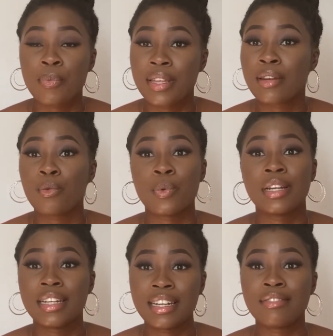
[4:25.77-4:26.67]
been
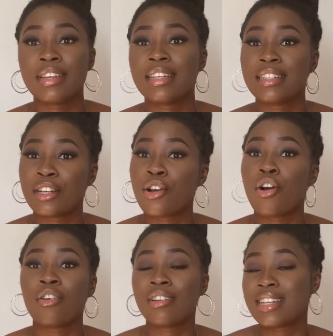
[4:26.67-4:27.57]
really living the
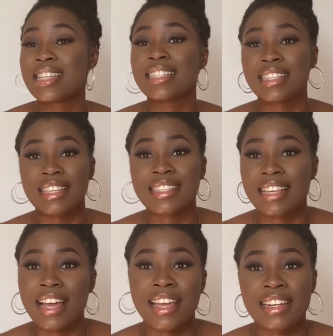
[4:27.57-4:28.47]
Congolese
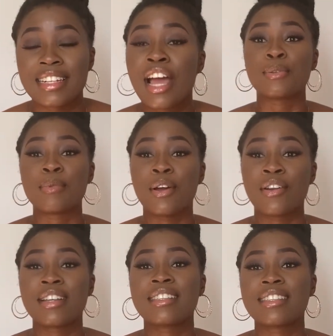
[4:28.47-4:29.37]
side, to be
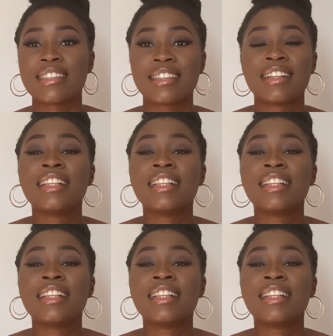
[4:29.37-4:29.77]
honest.